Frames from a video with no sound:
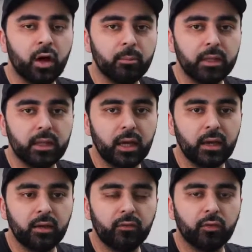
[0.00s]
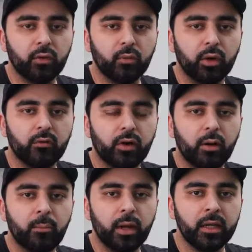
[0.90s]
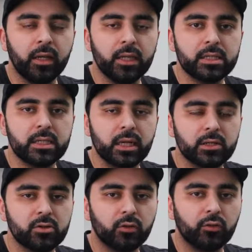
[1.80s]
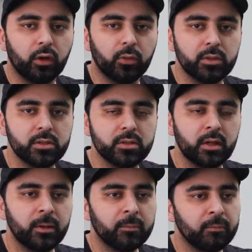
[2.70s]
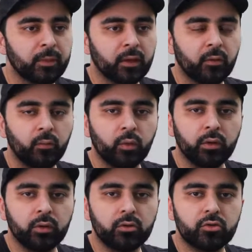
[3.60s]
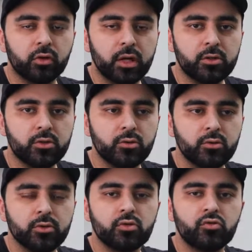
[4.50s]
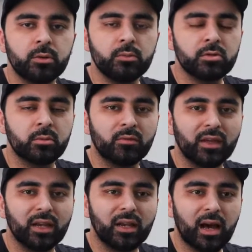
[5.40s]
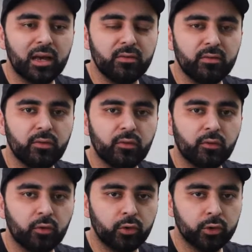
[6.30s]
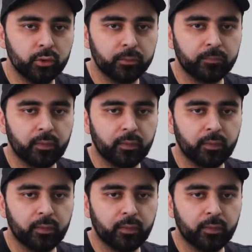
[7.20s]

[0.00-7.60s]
be there, if you're one of our many international followers, we'll try to stream some of it live for you.